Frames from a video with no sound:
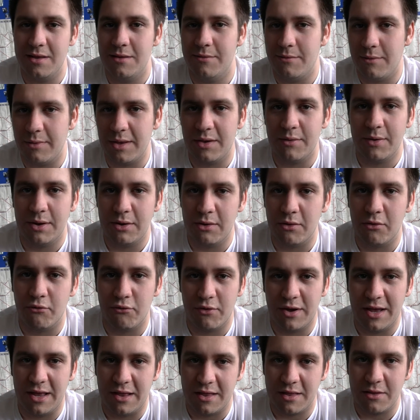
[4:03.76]
We can
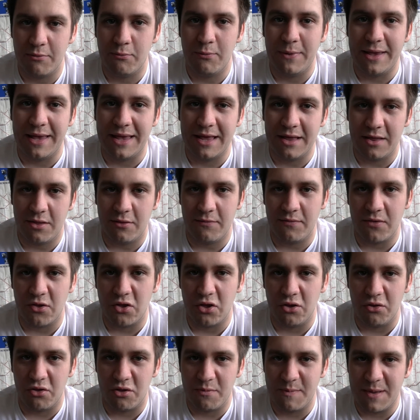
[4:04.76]
agree it's the weakest of the
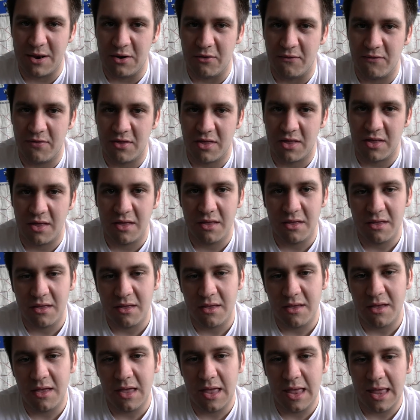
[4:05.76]
two spin-offs.
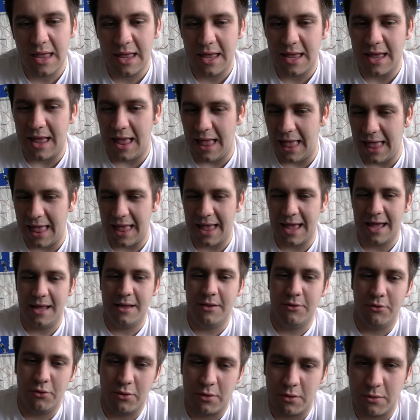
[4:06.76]

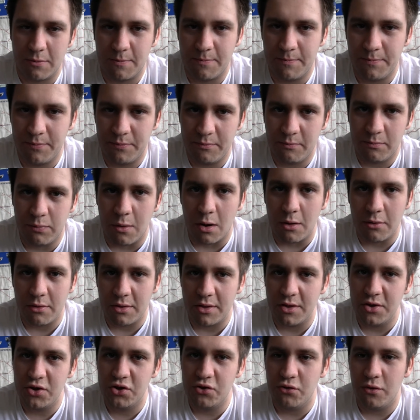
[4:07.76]
And
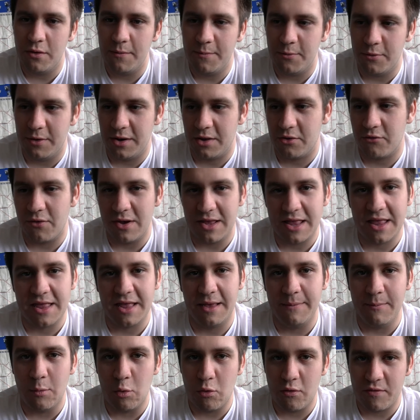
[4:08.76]
whilst enjoyable, and it's great to
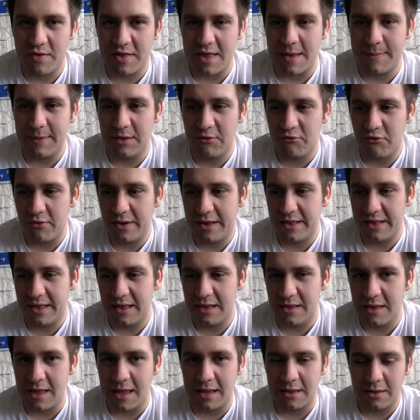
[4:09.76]
see more of Sebby Tracy
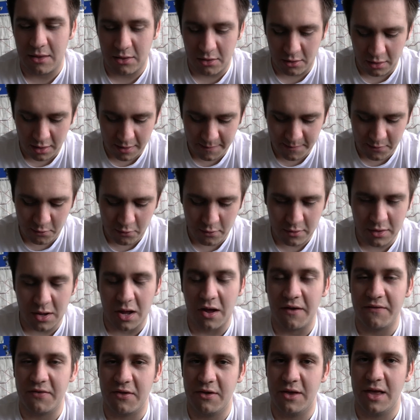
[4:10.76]
and Dan the Cyborg
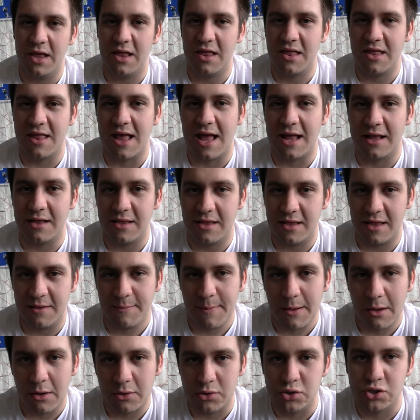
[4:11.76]
after his sad
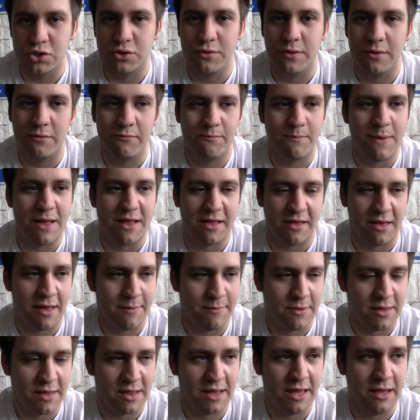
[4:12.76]
departure in Best
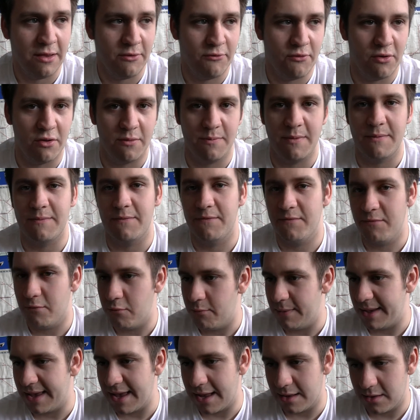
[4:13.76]
Kept Secret, but before
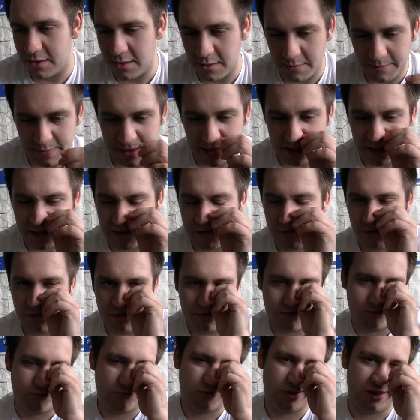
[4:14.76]
we get to the big
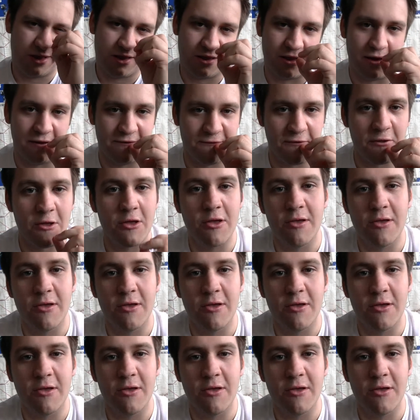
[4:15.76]
Series 3 stuff,